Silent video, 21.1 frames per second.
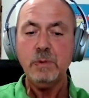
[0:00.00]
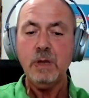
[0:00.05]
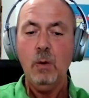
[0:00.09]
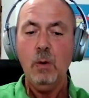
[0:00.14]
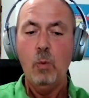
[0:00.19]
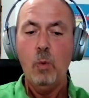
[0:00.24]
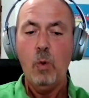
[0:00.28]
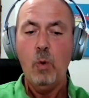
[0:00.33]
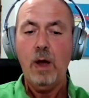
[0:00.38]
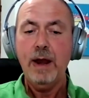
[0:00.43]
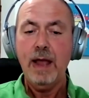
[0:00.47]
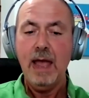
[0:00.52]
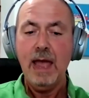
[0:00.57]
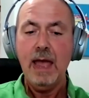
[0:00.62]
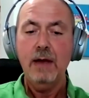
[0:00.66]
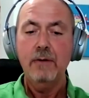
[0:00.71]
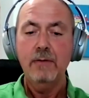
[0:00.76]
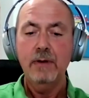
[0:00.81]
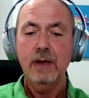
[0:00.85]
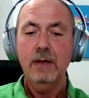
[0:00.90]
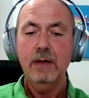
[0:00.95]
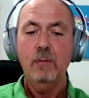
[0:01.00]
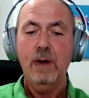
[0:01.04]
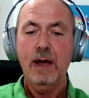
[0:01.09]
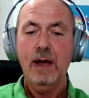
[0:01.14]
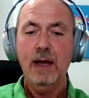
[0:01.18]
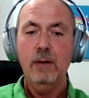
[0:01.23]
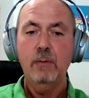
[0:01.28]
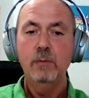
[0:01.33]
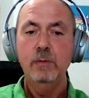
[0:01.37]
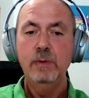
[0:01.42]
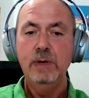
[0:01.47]
One area
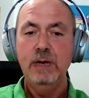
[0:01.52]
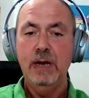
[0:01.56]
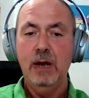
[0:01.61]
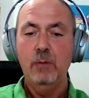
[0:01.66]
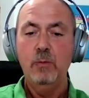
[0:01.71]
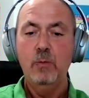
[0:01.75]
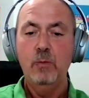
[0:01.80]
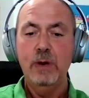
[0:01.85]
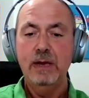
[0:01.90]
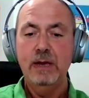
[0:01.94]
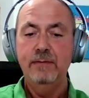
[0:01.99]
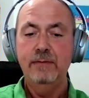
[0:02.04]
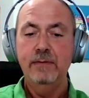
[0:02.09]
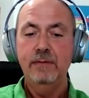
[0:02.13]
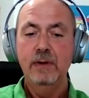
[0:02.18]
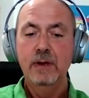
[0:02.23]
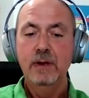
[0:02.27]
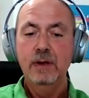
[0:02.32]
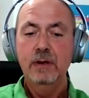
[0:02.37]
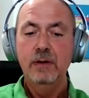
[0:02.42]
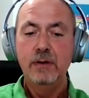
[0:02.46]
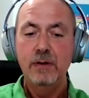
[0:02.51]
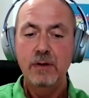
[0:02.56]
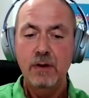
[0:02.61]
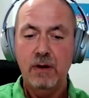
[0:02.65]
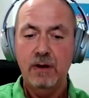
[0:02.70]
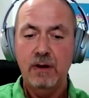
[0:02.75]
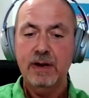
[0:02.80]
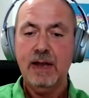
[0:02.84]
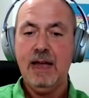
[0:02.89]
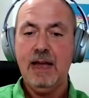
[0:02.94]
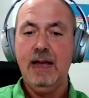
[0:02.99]
where we've
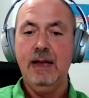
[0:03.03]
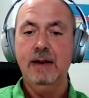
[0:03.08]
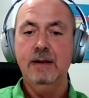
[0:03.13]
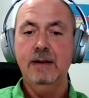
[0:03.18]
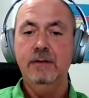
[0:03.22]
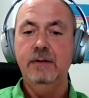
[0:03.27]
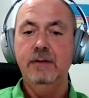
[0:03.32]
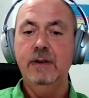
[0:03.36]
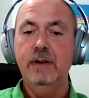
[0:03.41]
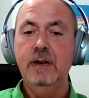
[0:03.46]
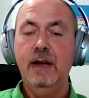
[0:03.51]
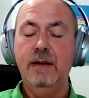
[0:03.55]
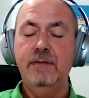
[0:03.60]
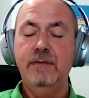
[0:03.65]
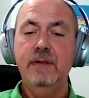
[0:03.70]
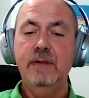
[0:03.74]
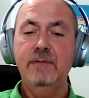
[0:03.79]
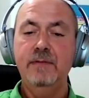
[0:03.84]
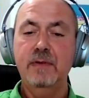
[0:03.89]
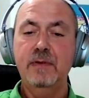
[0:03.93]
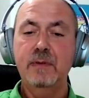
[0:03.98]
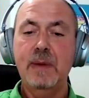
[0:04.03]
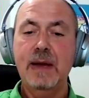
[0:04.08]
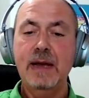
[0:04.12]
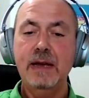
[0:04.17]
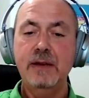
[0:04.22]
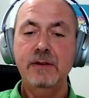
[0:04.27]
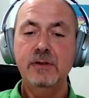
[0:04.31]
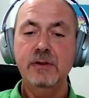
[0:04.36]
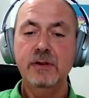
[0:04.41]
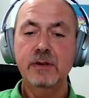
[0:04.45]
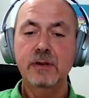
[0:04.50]
not had good enough
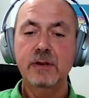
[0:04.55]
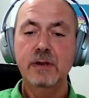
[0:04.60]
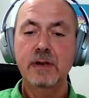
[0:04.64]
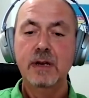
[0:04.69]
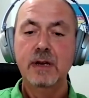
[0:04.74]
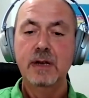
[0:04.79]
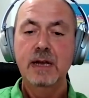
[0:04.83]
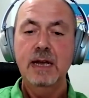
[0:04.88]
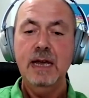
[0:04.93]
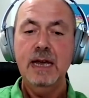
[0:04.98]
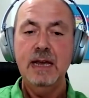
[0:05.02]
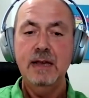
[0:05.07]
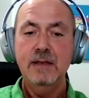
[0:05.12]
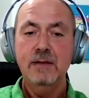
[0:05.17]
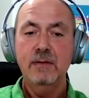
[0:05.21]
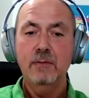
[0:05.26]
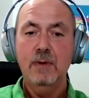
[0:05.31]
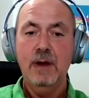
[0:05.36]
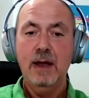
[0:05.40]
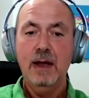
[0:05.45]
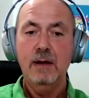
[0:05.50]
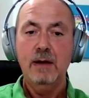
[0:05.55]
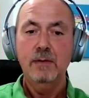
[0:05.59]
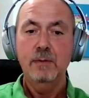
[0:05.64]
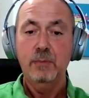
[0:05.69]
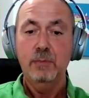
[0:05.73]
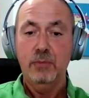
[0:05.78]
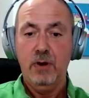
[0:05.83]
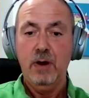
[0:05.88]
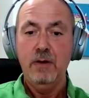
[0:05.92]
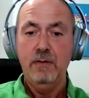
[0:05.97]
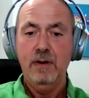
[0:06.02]
information is around
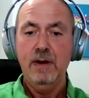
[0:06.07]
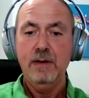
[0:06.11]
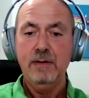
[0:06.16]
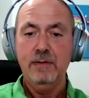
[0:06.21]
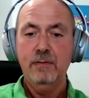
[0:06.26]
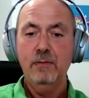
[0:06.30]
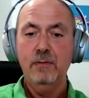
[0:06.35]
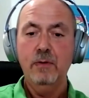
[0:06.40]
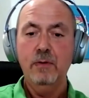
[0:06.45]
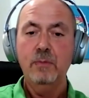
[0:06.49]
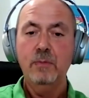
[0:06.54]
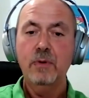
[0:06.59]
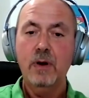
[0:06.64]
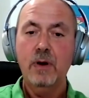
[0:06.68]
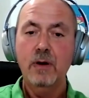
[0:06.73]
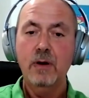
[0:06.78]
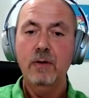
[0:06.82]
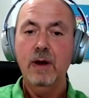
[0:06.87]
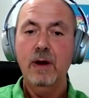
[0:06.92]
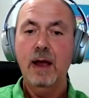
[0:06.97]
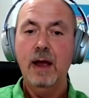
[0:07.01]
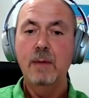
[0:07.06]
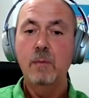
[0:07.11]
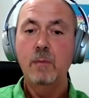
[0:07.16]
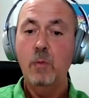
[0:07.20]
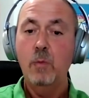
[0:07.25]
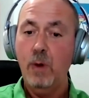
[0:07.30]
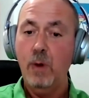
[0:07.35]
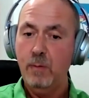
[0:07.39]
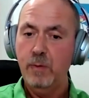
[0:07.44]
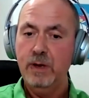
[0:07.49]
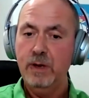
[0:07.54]
progress through a program,
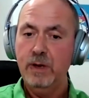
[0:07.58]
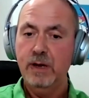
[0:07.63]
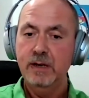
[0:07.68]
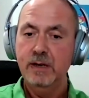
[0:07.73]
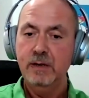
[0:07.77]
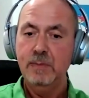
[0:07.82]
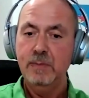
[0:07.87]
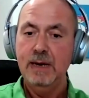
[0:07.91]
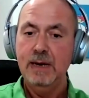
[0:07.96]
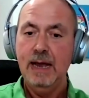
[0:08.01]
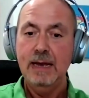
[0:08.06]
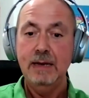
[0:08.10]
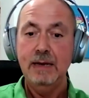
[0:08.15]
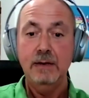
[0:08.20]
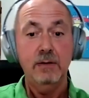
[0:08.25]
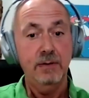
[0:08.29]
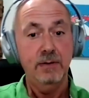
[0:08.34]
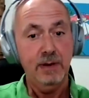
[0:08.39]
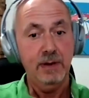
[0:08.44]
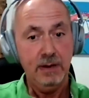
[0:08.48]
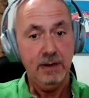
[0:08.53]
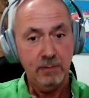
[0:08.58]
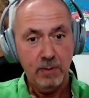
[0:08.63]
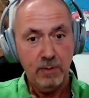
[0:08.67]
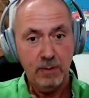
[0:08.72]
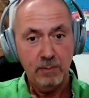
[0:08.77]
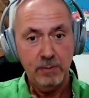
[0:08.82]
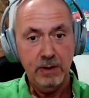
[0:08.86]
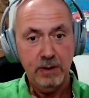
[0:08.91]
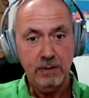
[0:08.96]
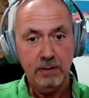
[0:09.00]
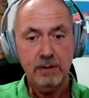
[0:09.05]
when we're going to be late on things,
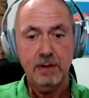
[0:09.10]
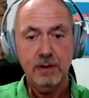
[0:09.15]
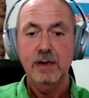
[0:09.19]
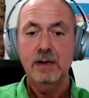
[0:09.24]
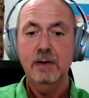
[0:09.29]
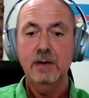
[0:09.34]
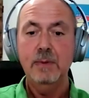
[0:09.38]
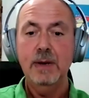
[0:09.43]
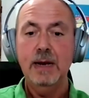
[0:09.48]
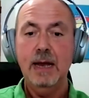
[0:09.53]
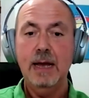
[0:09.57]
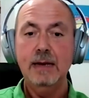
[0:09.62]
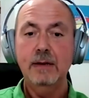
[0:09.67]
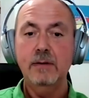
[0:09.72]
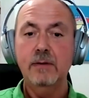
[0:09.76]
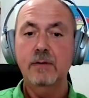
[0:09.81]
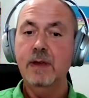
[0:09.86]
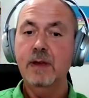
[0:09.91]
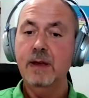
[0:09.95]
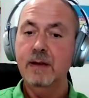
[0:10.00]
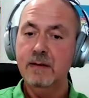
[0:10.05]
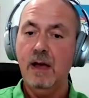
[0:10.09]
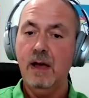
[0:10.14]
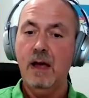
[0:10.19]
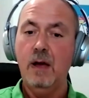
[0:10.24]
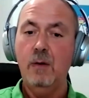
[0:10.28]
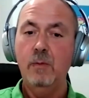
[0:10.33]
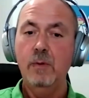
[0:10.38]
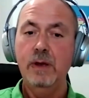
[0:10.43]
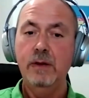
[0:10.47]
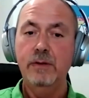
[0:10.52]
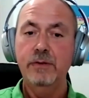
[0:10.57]
when we're not going to be late on things.
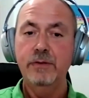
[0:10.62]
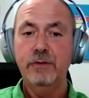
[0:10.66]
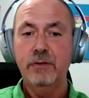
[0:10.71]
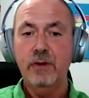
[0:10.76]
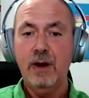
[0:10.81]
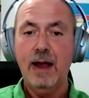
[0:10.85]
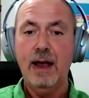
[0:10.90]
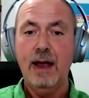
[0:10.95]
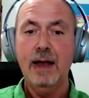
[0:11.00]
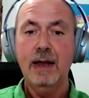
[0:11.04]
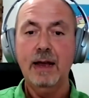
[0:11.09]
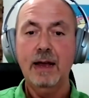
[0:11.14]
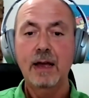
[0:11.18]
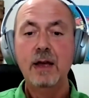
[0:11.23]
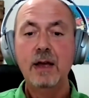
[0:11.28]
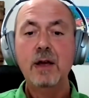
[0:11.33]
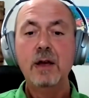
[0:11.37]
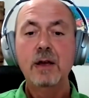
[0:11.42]
Are we on track?